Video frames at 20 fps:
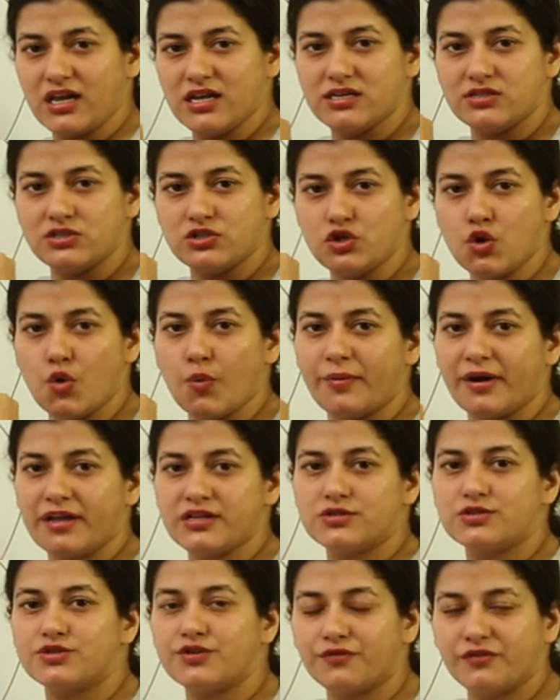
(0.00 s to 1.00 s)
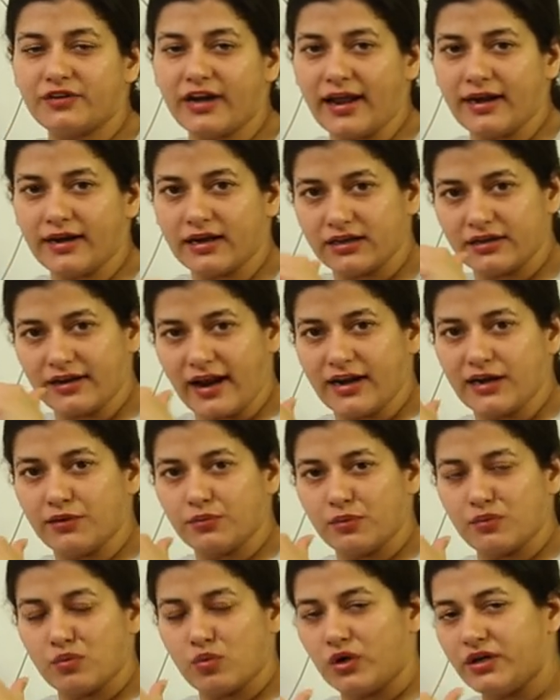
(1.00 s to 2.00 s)
is no presence of grana. Grana
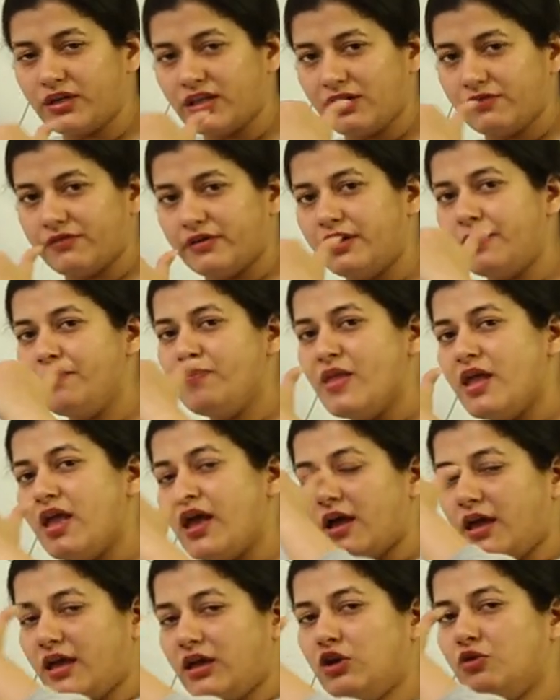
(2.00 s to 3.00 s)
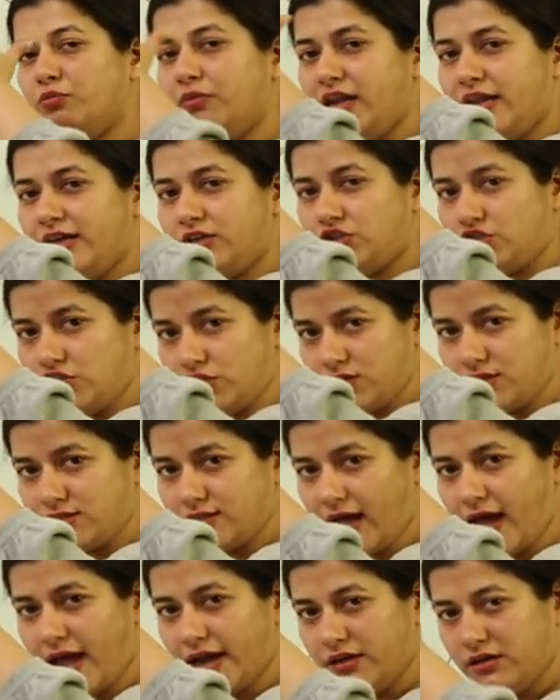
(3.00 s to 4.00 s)
were what? They were accumulations,
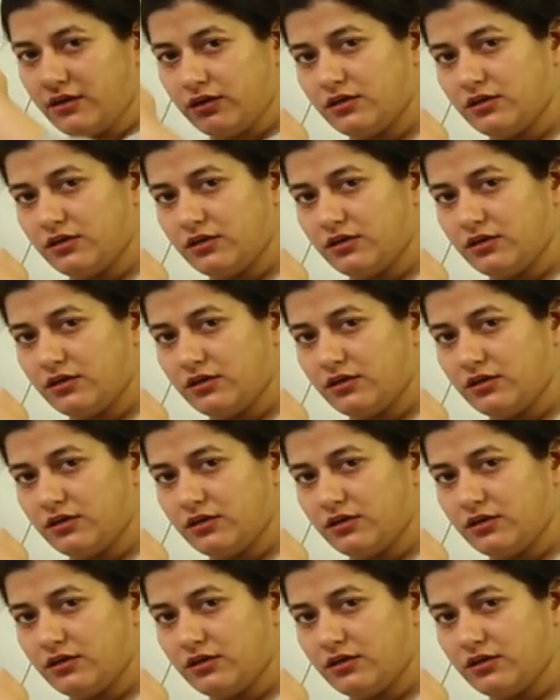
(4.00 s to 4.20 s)
and